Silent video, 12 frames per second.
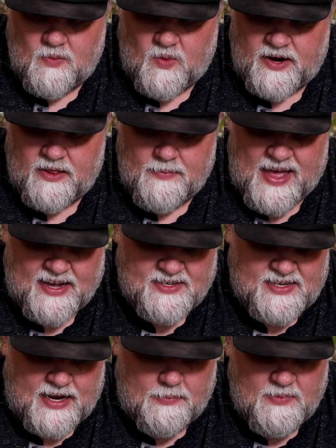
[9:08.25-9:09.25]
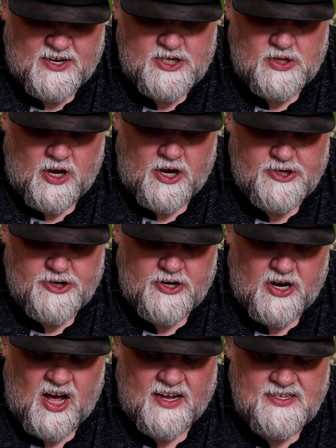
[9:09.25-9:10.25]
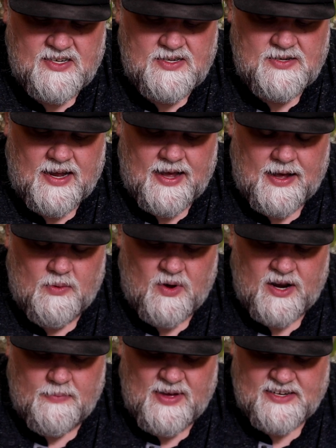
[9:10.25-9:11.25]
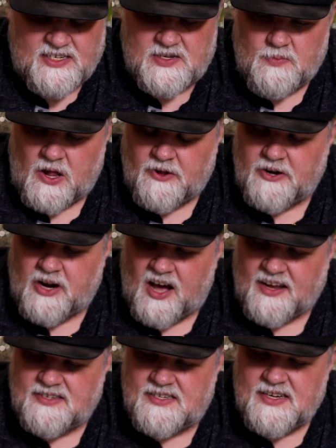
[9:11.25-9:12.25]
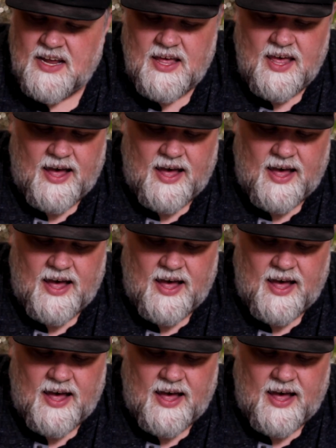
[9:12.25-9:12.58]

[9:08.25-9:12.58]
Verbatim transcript: one of them has like much larger dots, one of them has smaller dots.